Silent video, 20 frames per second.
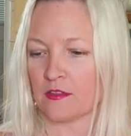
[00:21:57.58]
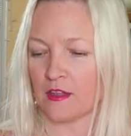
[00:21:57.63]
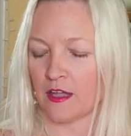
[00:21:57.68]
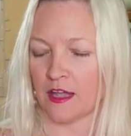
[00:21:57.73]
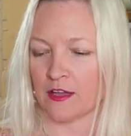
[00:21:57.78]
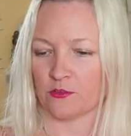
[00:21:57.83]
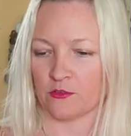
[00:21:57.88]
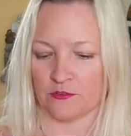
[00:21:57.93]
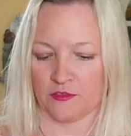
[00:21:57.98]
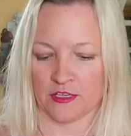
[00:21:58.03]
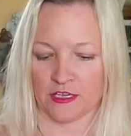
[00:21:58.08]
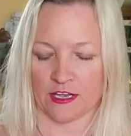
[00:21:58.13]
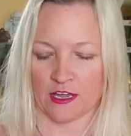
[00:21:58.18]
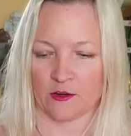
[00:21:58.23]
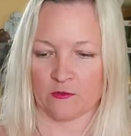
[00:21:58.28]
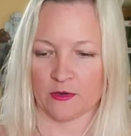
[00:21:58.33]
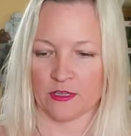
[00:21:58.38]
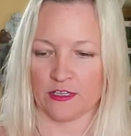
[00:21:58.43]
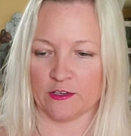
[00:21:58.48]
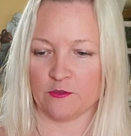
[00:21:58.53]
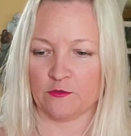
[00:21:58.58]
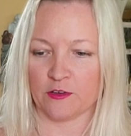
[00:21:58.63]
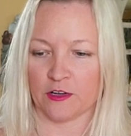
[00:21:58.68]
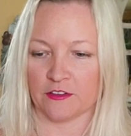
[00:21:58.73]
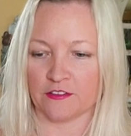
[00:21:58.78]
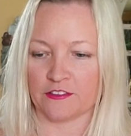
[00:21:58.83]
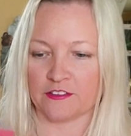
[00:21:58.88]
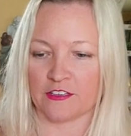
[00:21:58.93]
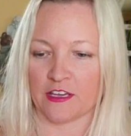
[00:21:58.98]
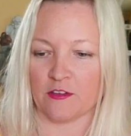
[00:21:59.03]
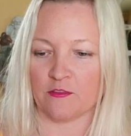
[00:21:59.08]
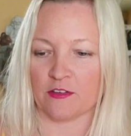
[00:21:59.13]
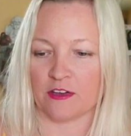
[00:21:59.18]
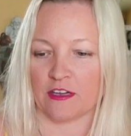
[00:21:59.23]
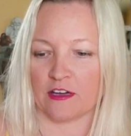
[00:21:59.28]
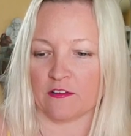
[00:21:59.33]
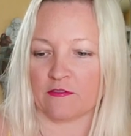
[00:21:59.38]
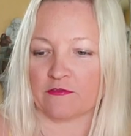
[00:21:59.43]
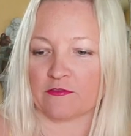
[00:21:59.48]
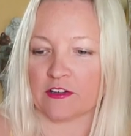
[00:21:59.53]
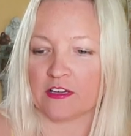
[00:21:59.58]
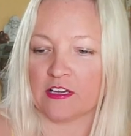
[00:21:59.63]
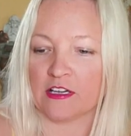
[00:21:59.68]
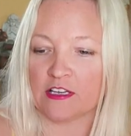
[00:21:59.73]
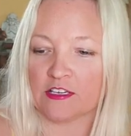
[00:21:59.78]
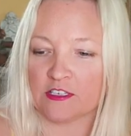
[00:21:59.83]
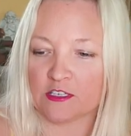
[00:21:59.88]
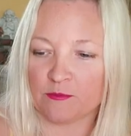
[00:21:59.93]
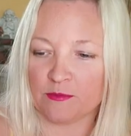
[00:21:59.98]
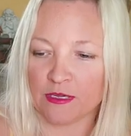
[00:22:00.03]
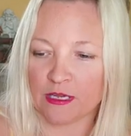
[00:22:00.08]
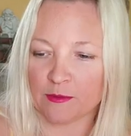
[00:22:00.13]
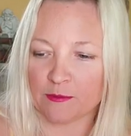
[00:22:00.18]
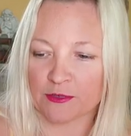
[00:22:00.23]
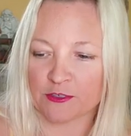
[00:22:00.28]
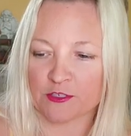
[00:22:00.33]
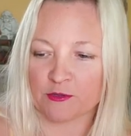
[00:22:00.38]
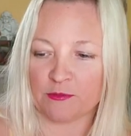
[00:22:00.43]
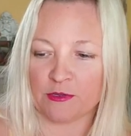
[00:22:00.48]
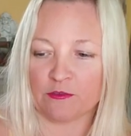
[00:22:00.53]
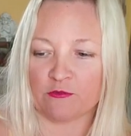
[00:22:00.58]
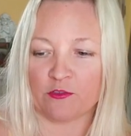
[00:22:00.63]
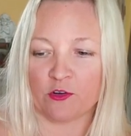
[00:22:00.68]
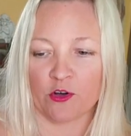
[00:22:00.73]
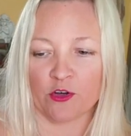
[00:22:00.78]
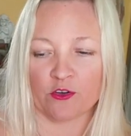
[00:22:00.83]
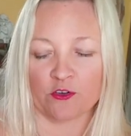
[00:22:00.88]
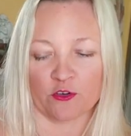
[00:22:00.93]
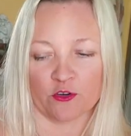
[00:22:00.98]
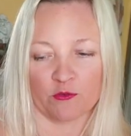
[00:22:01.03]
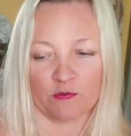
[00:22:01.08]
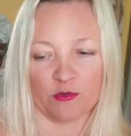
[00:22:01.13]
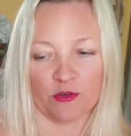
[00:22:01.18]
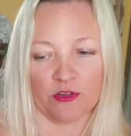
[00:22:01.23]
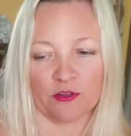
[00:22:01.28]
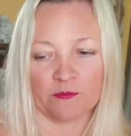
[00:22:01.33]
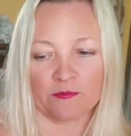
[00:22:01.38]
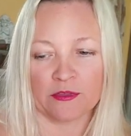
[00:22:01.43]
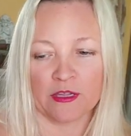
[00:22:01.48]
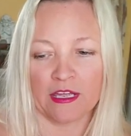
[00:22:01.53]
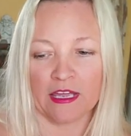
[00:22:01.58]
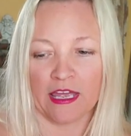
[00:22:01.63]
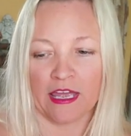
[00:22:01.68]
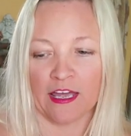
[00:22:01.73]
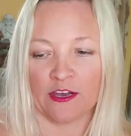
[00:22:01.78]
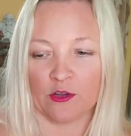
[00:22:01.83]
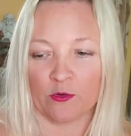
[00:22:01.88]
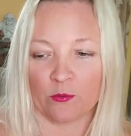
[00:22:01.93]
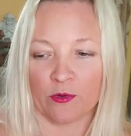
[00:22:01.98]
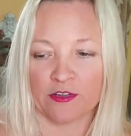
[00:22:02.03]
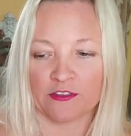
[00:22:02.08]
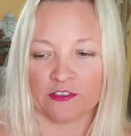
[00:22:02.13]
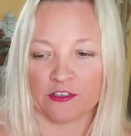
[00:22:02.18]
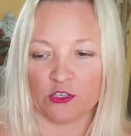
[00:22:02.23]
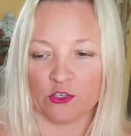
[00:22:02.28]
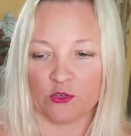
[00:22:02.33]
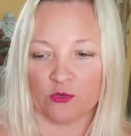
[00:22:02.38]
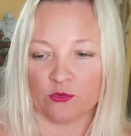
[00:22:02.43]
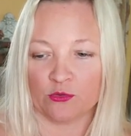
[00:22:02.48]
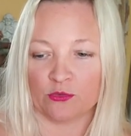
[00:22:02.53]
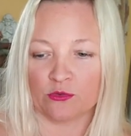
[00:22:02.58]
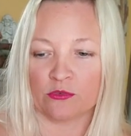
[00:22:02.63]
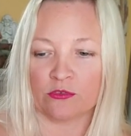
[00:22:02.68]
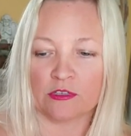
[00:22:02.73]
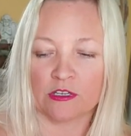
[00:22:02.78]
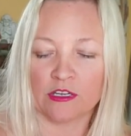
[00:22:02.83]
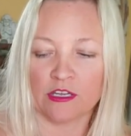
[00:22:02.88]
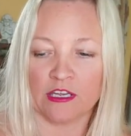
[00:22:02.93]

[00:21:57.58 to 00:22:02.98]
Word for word: I don't think I really felt safe enough to be able to be vulnerable. And it wasn't you.